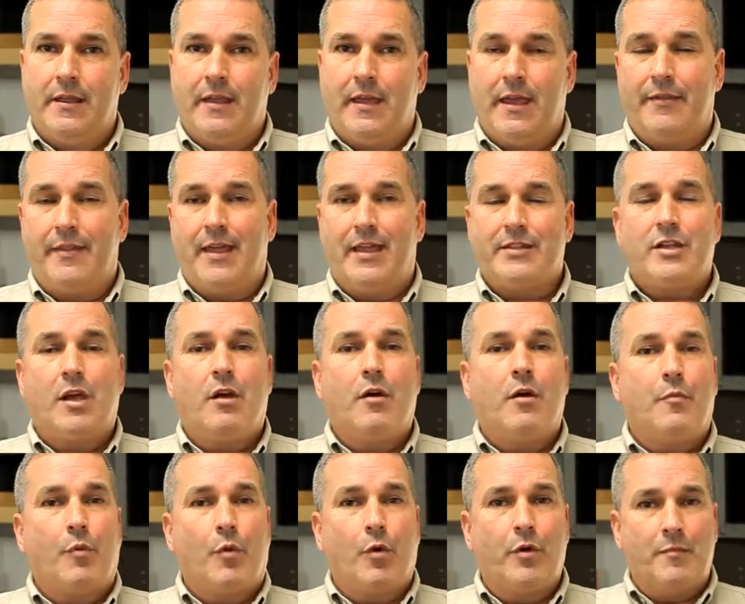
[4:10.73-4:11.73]
And that's how
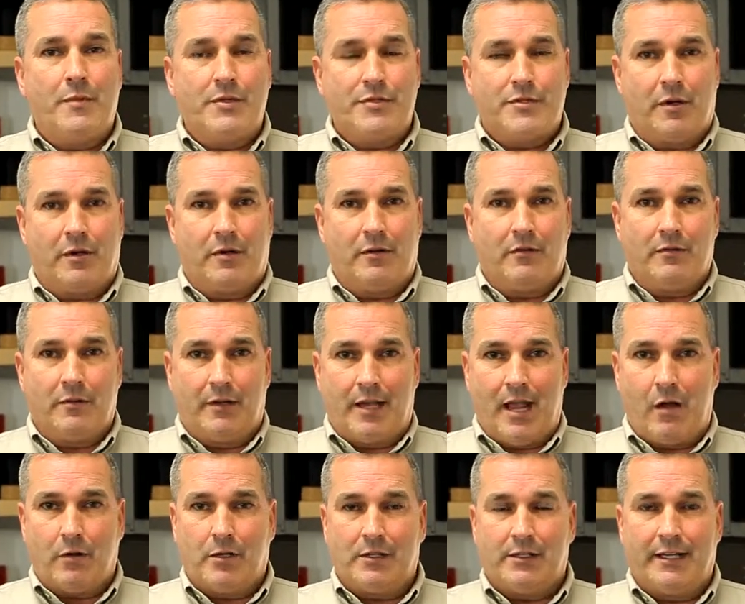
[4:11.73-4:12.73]
appointments are
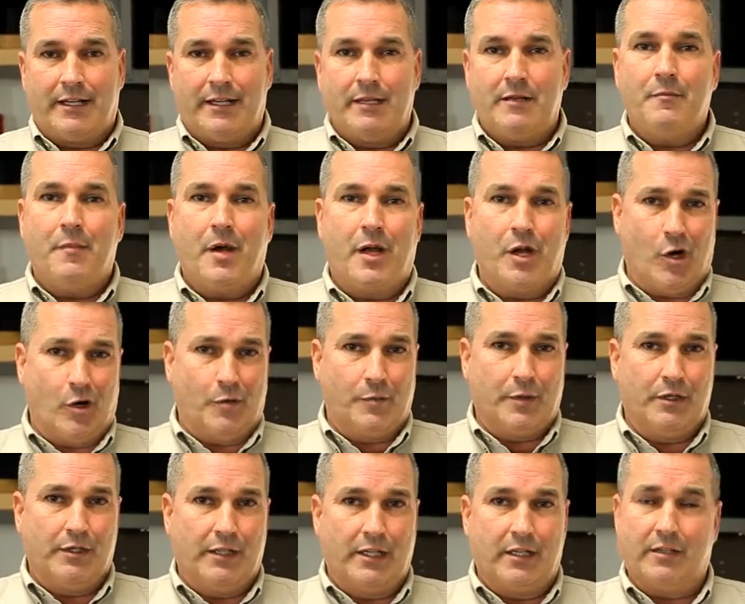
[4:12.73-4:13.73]
calculated by
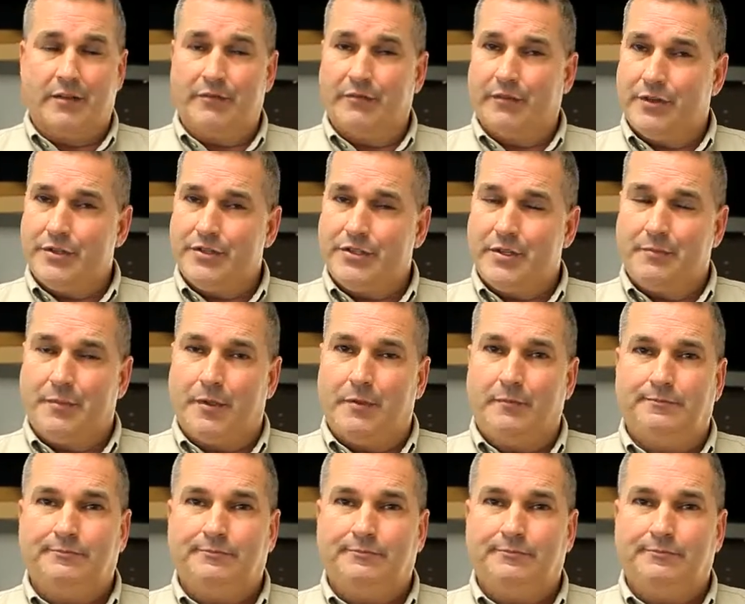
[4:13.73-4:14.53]
ArmorerLink. Very simple.